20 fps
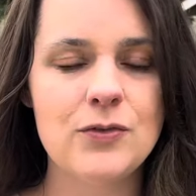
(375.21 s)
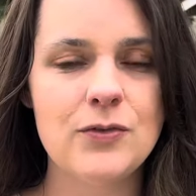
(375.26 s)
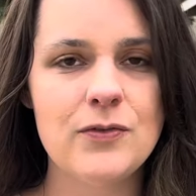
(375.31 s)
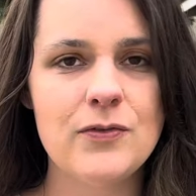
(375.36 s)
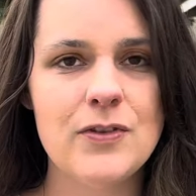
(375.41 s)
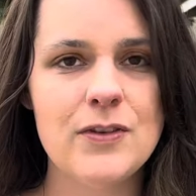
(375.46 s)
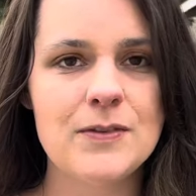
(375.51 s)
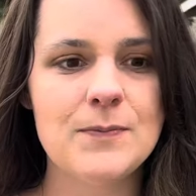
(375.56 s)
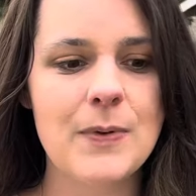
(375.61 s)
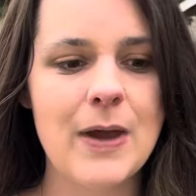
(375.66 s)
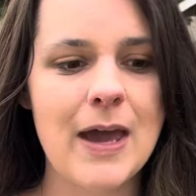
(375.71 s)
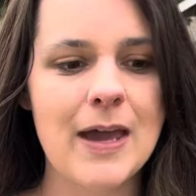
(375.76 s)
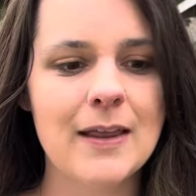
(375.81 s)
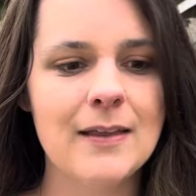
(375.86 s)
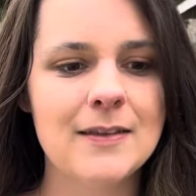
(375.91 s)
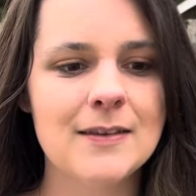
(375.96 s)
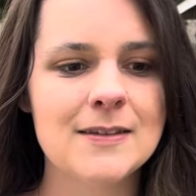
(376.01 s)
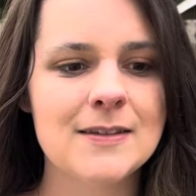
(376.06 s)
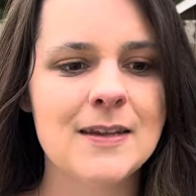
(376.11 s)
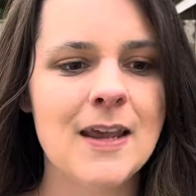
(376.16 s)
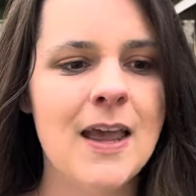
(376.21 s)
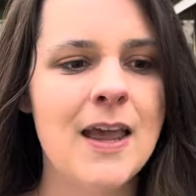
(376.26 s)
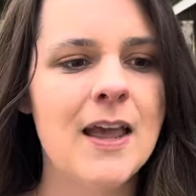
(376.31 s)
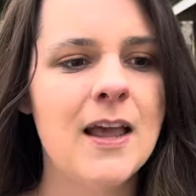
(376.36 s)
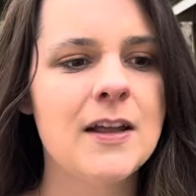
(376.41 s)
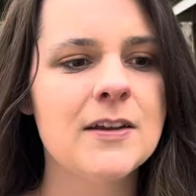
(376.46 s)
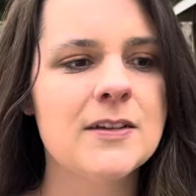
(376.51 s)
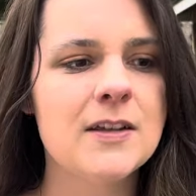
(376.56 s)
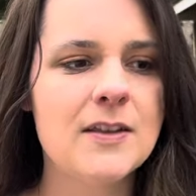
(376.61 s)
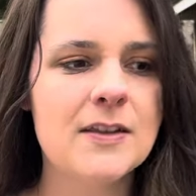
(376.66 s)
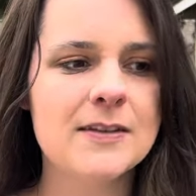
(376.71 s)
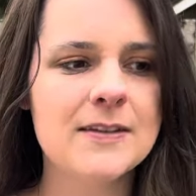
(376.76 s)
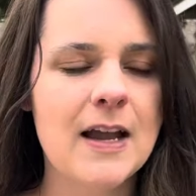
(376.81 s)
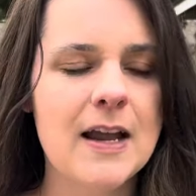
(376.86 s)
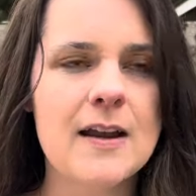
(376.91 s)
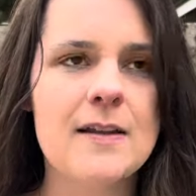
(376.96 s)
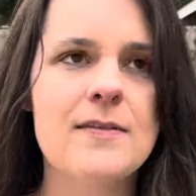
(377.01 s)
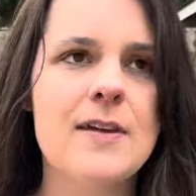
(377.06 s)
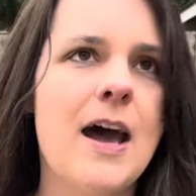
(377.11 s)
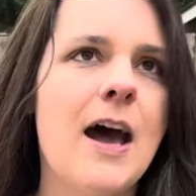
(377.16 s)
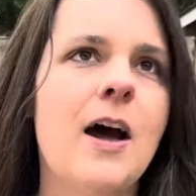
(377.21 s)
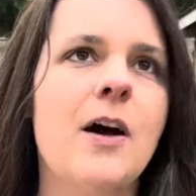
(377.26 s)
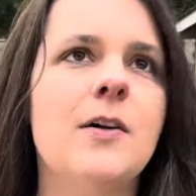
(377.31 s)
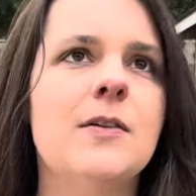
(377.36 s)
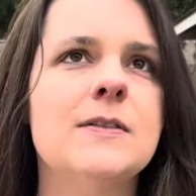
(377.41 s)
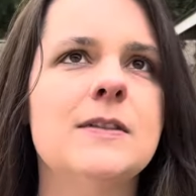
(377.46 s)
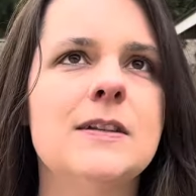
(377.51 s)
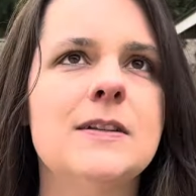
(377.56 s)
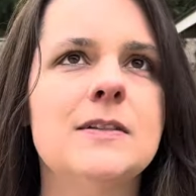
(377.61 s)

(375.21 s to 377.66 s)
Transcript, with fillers: of the beds to the side of the house.